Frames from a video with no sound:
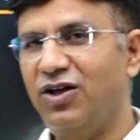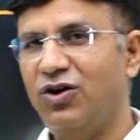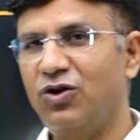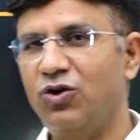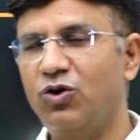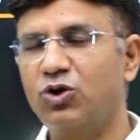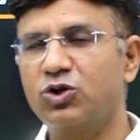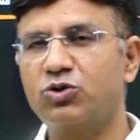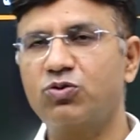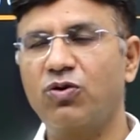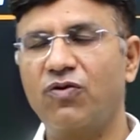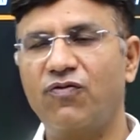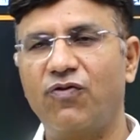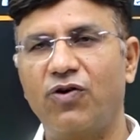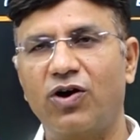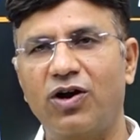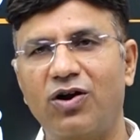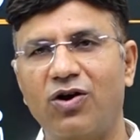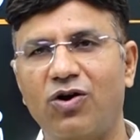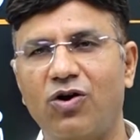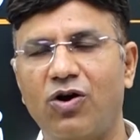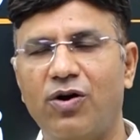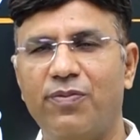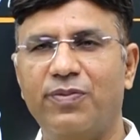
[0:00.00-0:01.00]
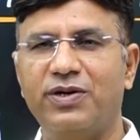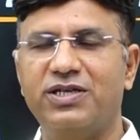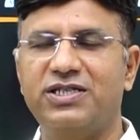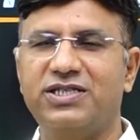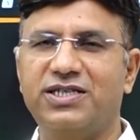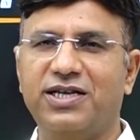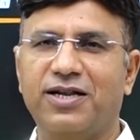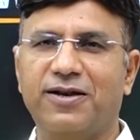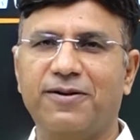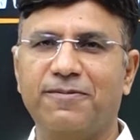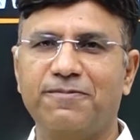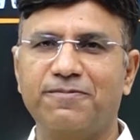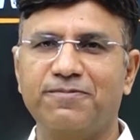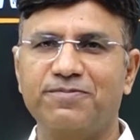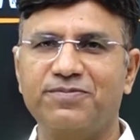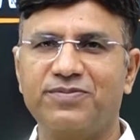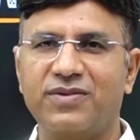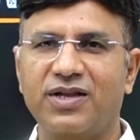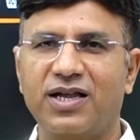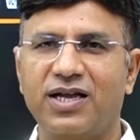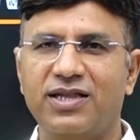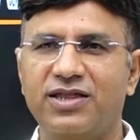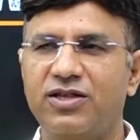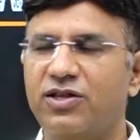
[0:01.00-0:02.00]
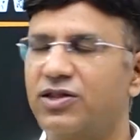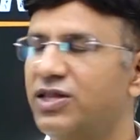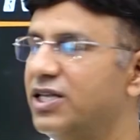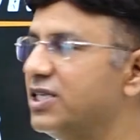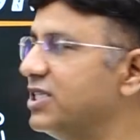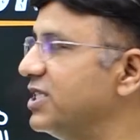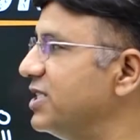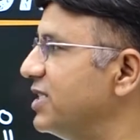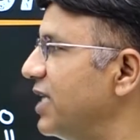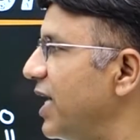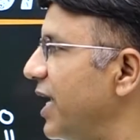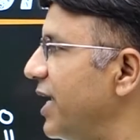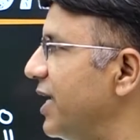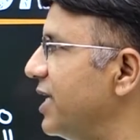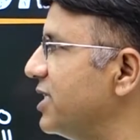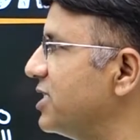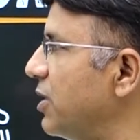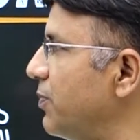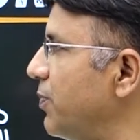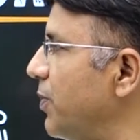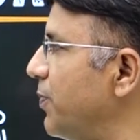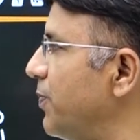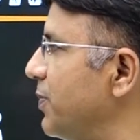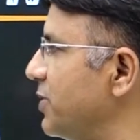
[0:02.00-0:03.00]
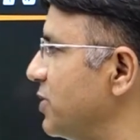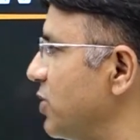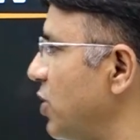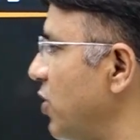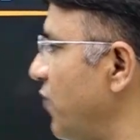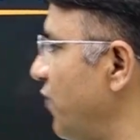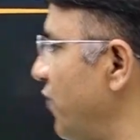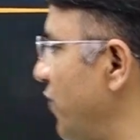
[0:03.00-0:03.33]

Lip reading: useful for commercial. So this is the industrial preparation of